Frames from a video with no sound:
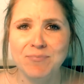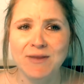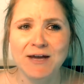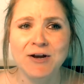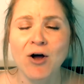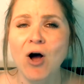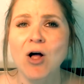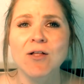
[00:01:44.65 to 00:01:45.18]

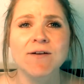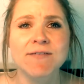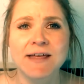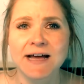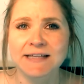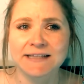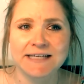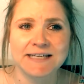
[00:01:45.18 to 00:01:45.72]
And all of
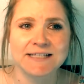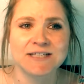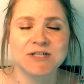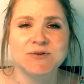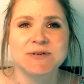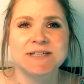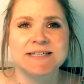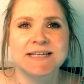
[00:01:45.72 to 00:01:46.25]
that leads
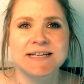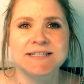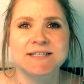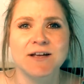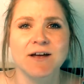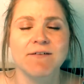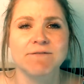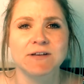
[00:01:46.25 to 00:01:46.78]
to a sense
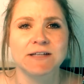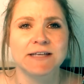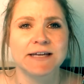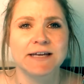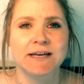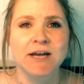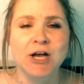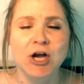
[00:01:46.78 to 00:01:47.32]
of
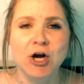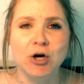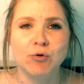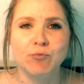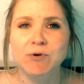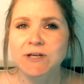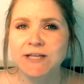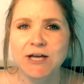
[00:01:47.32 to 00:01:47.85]
feeling
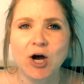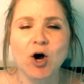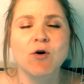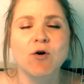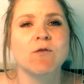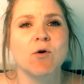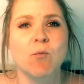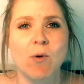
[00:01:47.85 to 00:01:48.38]
really
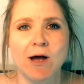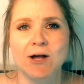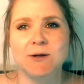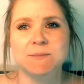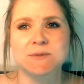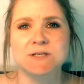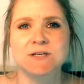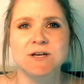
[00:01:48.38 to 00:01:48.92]

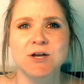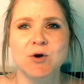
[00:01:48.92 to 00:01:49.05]
overwhelmed,